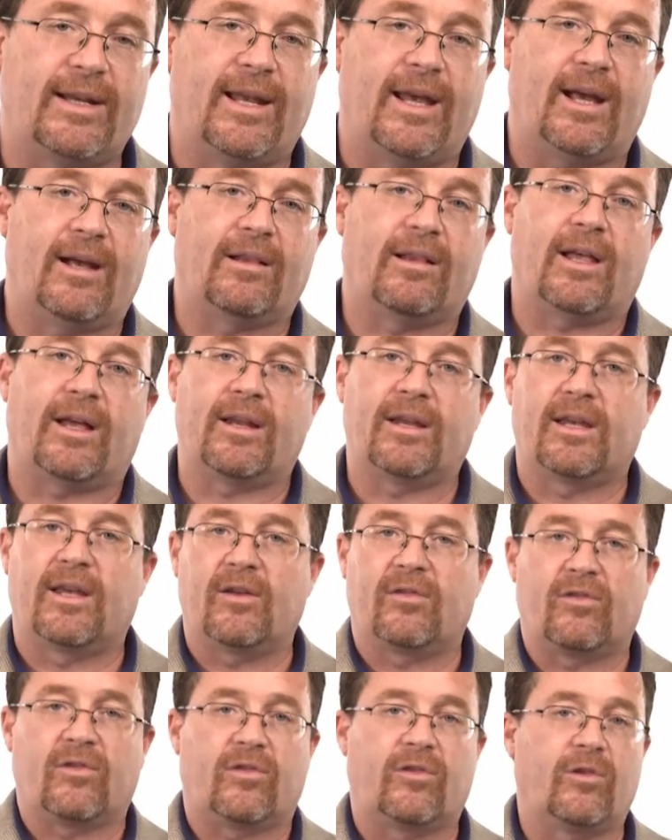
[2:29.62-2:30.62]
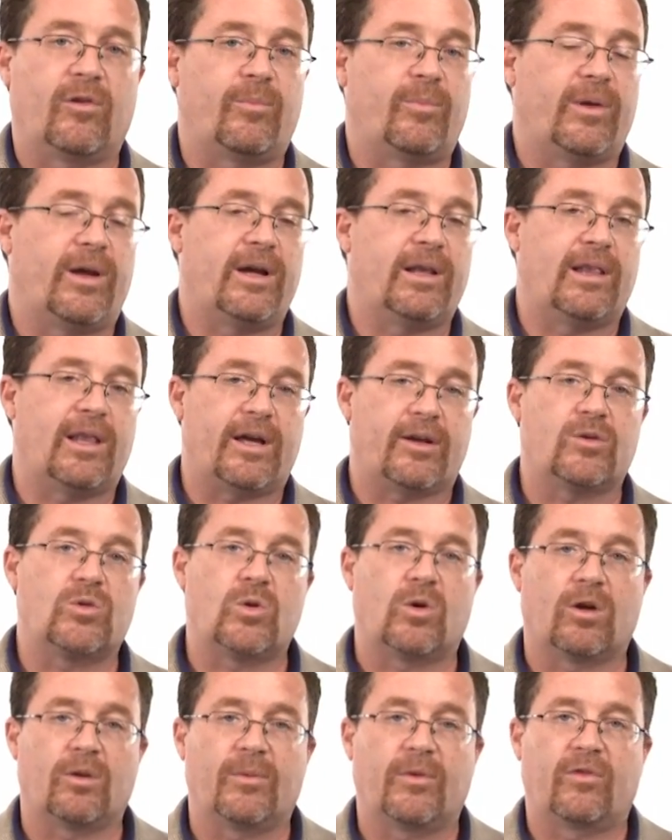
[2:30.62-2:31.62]
now, a lot of the kids are still playing, a lot of
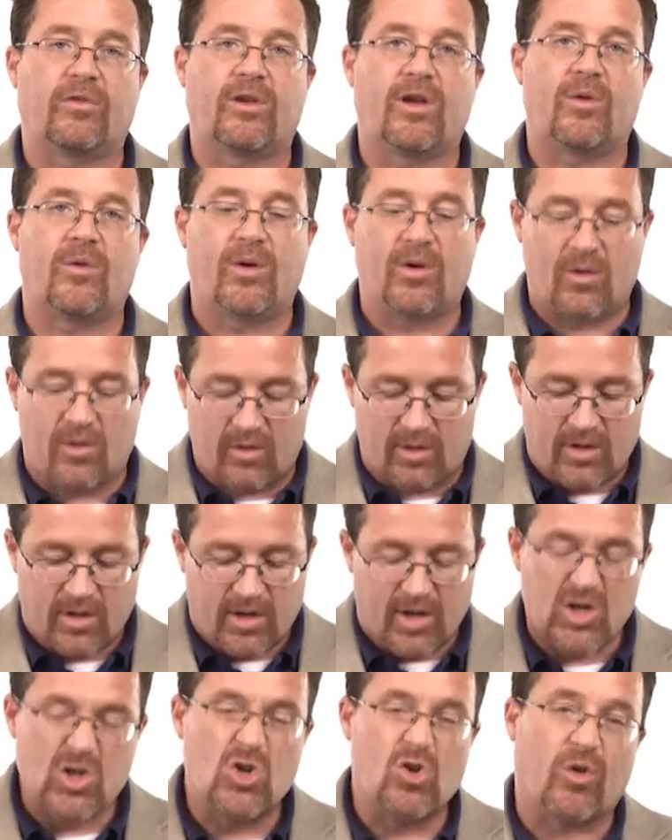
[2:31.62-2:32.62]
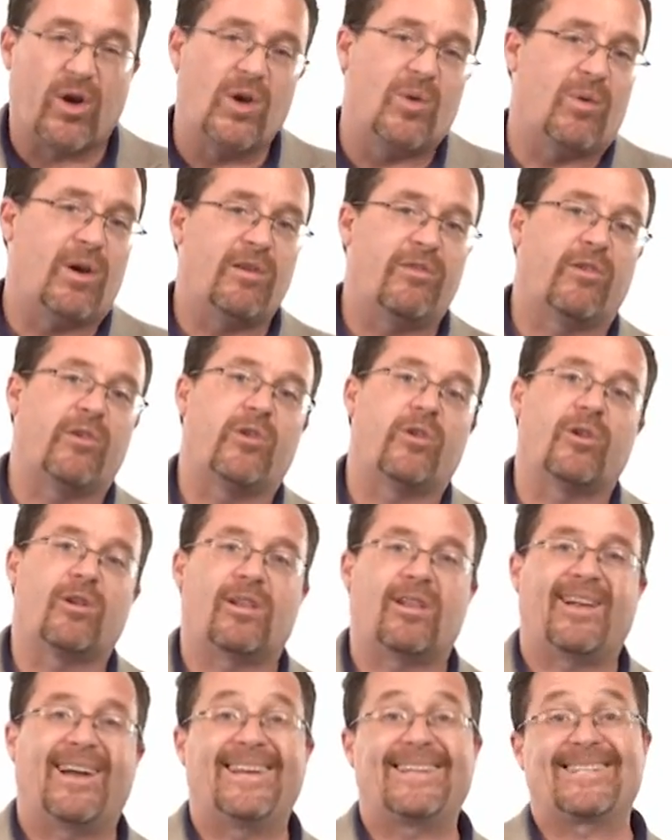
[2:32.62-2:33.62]
tournaments going on. Great way for your
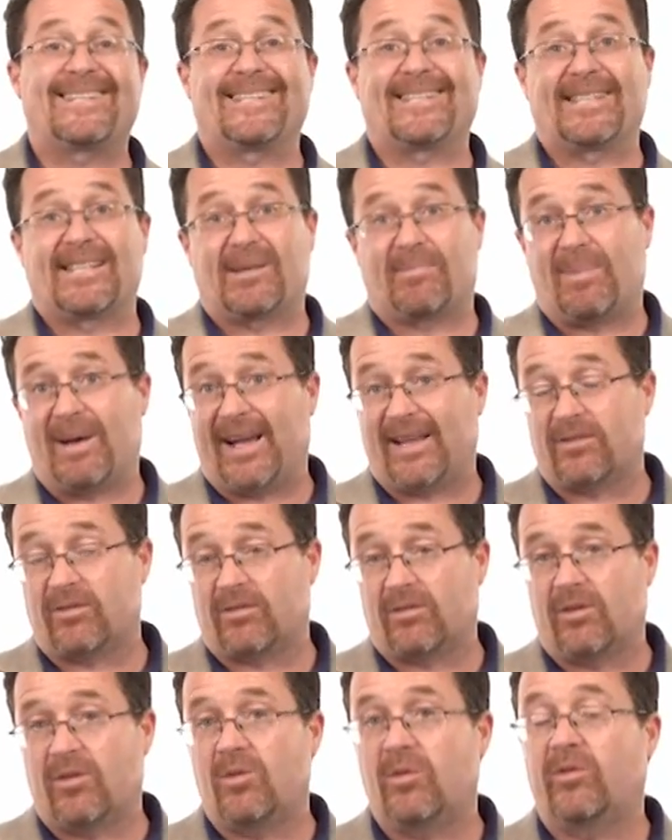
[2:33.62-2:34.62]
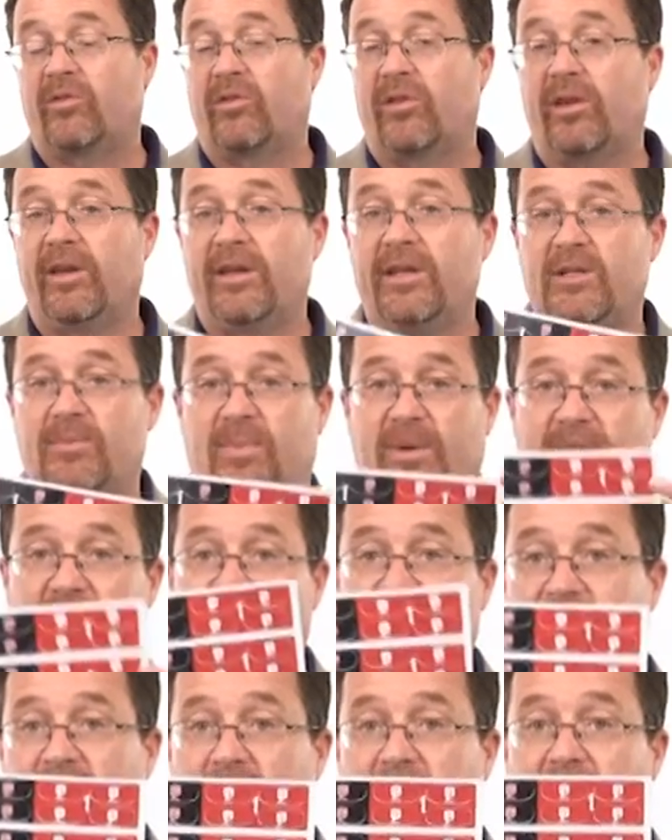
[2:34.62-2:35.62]
clients to sponsor those leagues by
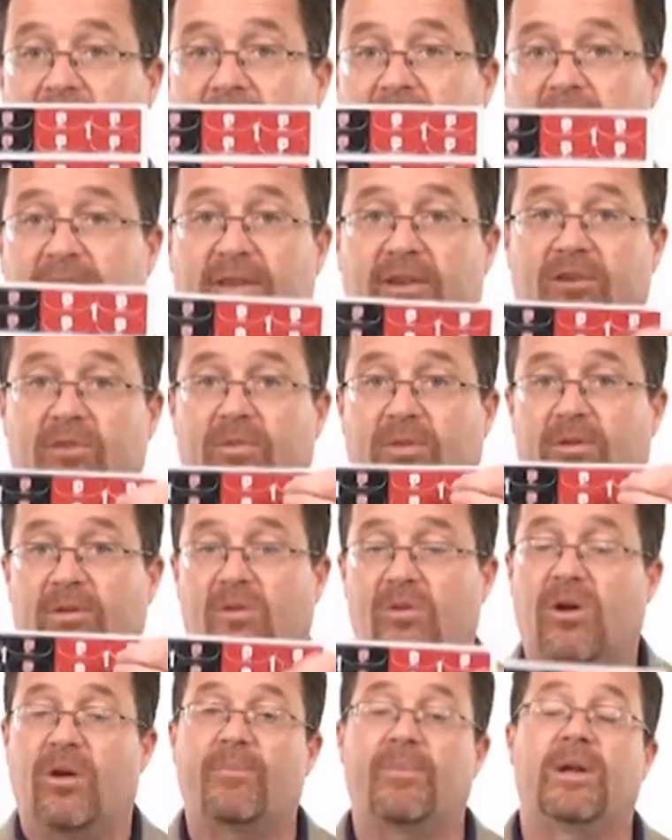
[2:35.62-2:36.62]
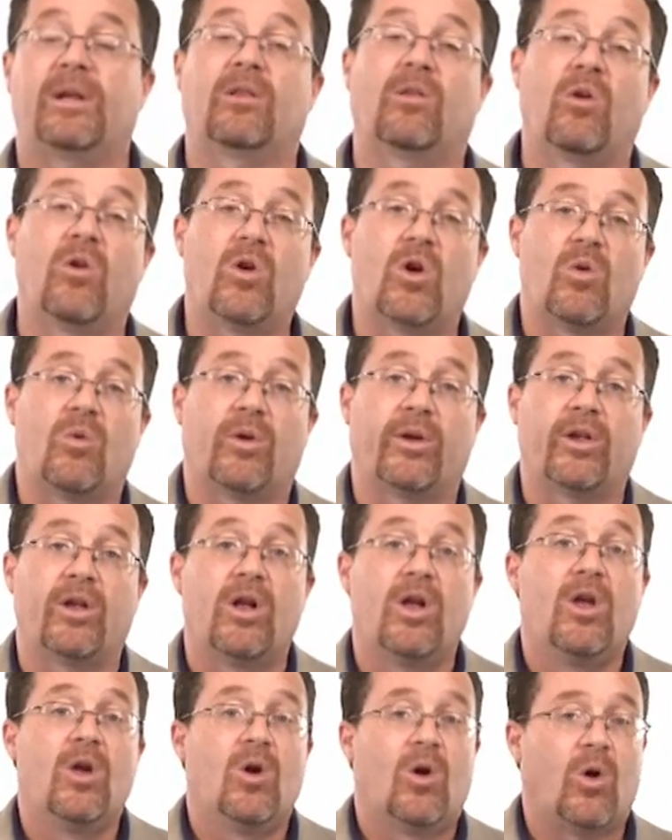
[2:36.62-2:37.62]
giving out this with their company logo on it.
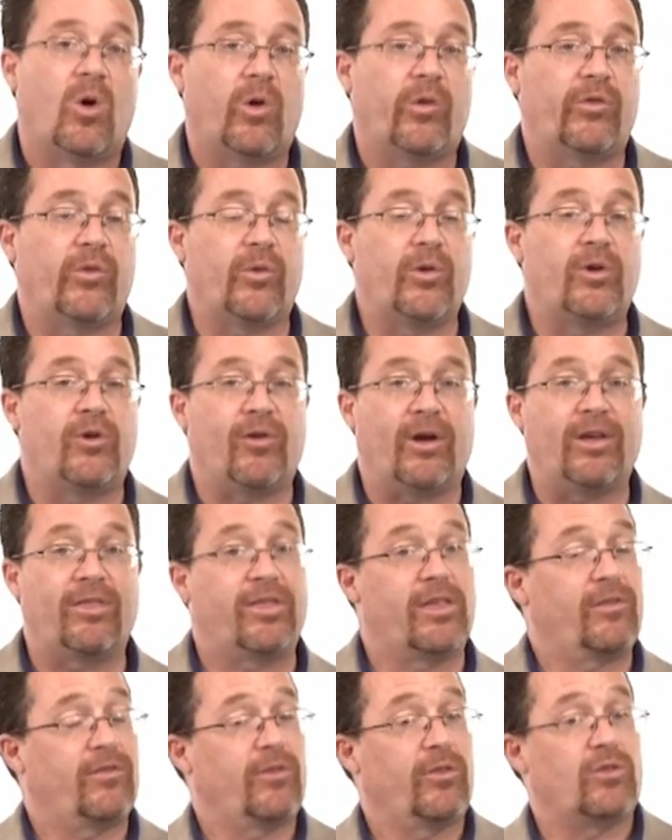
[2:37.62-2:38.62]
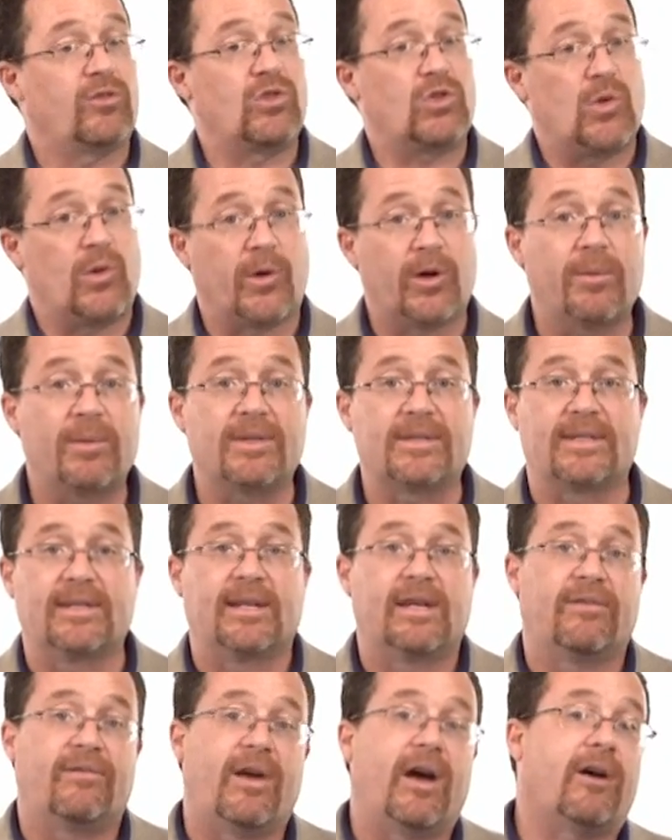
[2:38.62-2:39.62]
Also a great thing for those tournaments to
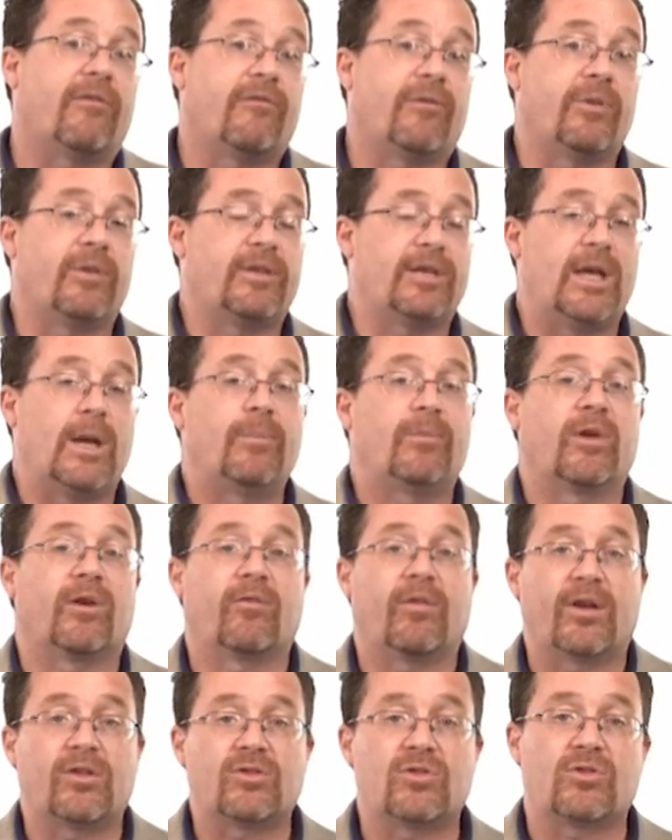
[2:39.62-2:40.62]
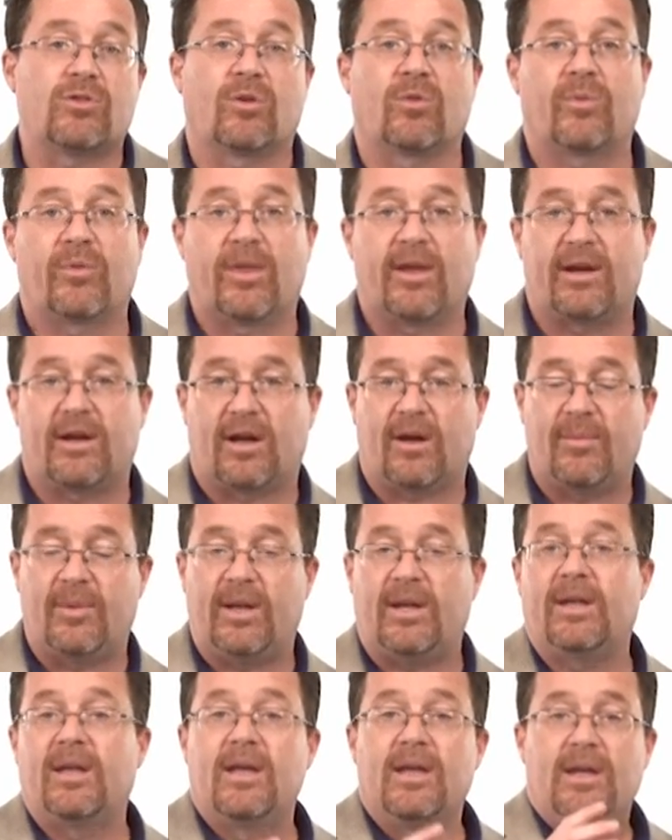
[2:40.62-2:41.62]
give out for the teams that register when they They come
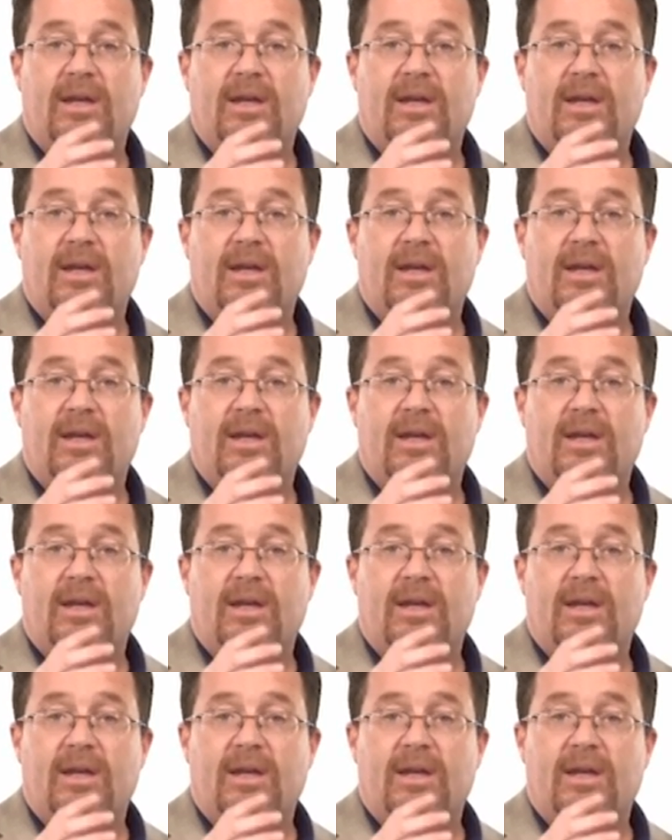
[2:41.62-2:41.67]
in